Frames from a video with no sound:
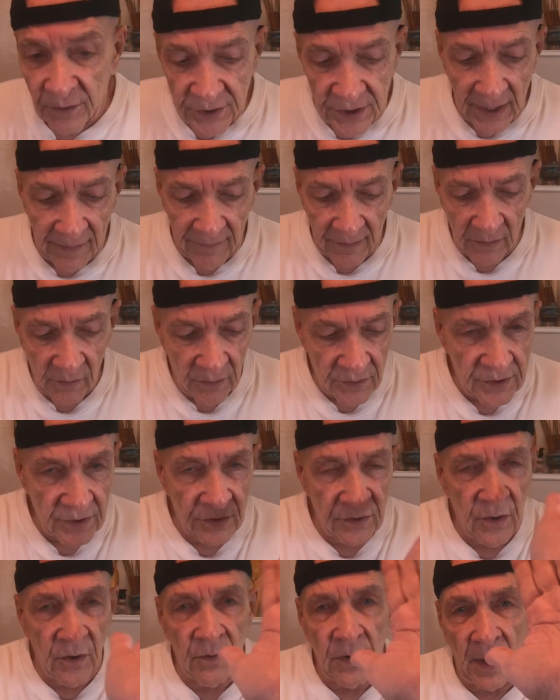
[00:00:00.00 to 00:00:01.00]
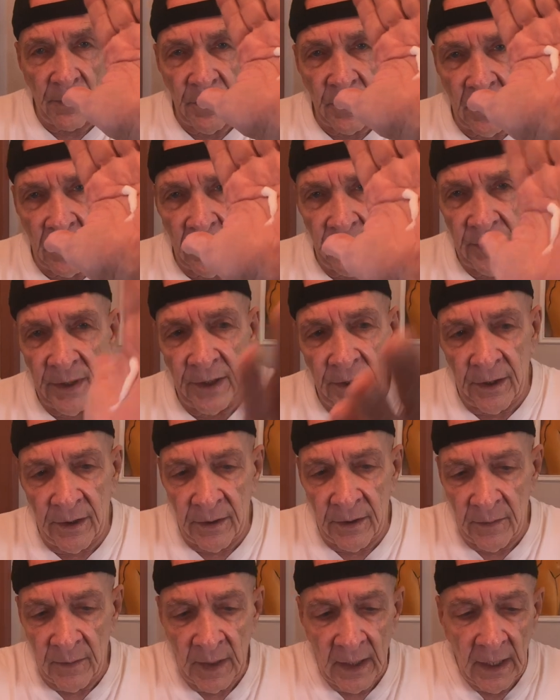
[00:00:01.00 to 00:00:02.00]
their shaving lotion too. I put a little bit
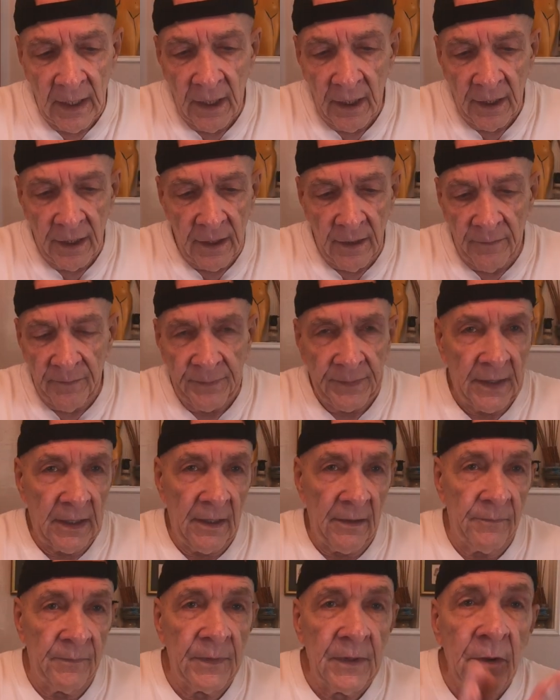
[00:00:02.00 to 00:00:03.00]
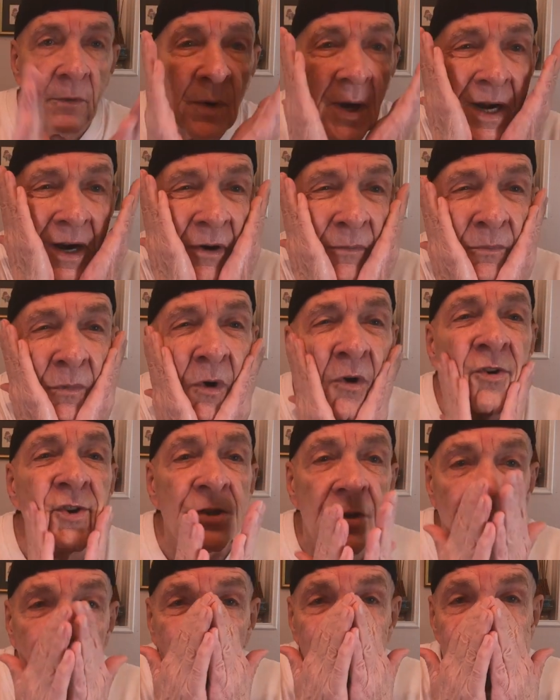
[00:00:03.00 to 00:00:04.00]
here. You want to
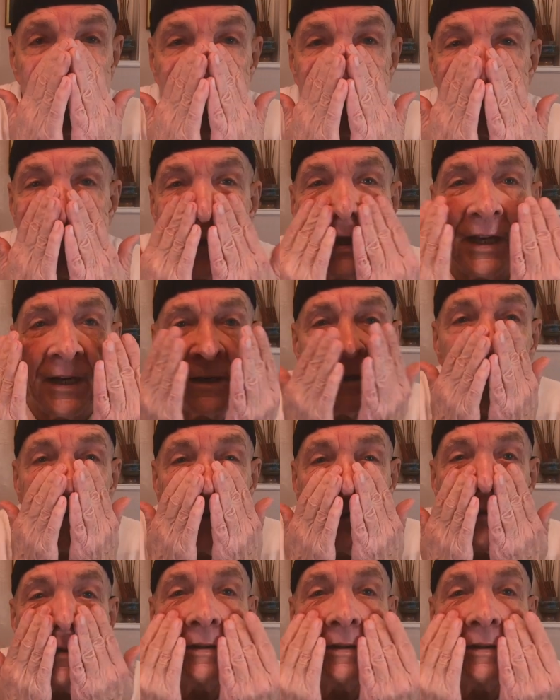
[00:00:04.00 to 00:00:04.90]
moisturize the skin